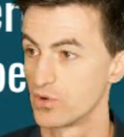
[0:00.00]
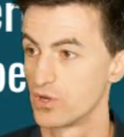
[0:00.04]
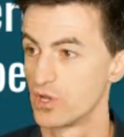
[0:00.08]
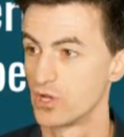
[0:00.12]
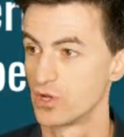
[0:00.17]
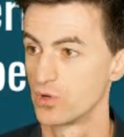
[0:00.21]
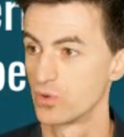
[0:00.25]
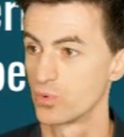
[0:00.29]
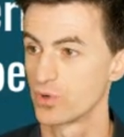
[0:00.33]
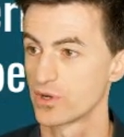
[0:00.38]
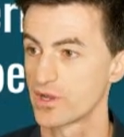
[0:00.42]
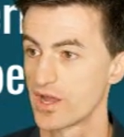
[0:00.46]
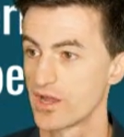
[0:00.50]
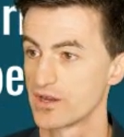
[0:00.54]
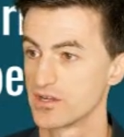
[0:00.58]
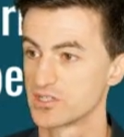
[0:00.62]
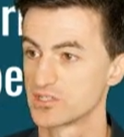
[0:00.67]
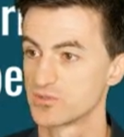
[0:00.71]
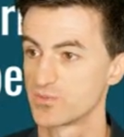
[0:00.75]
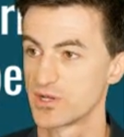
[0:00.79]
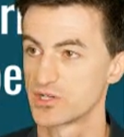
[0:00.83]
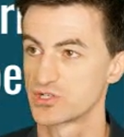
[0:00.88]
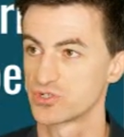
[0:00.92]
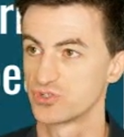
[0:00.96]
what kind of
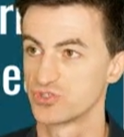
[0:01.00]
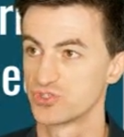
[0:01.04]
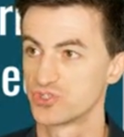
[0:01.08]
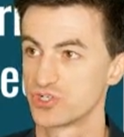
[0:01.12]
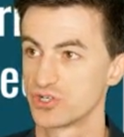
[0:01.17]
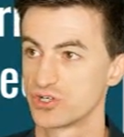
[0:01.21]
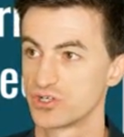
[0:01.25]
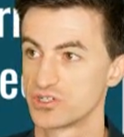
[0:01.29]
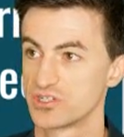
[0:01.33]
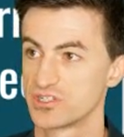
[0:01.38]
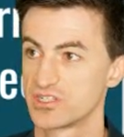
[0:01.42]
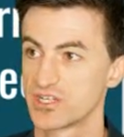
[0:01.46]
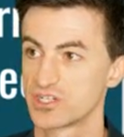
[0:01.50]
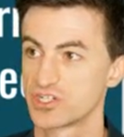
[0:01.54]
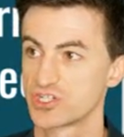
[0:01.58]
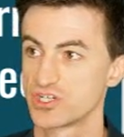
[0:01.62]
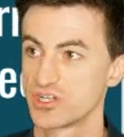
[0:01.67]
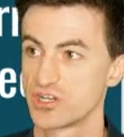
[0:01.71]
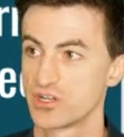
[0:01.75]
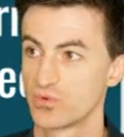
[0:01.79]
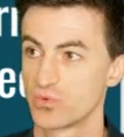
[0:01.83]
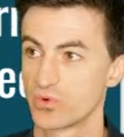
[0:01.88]
special jurisdiction and what kind